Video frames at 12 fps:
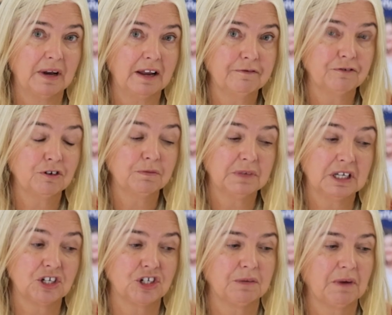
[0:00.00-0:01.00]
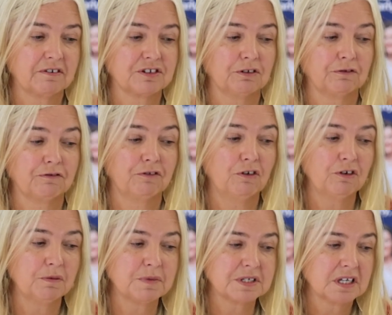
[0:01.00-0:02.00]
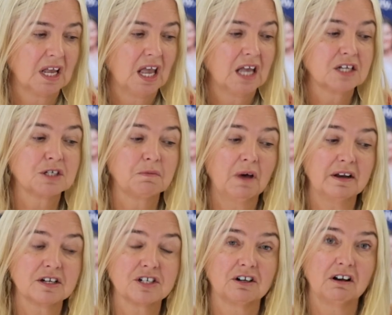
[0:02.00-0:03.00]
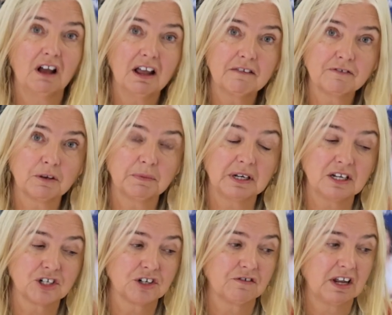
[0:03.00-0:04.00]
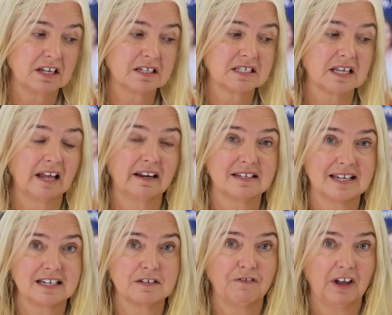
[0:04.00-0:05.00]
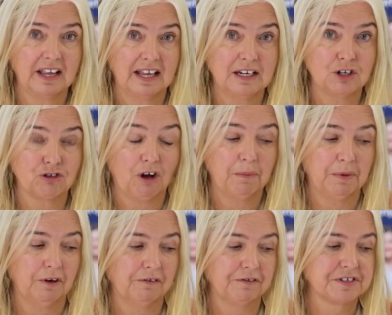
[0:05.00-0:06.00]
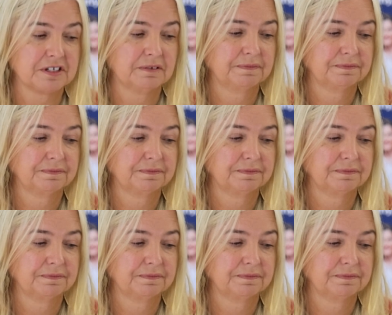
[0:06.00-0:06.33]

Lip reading: platform, e.g. Microsoft Forms, to monitor live completion rates and identify any drop-offs.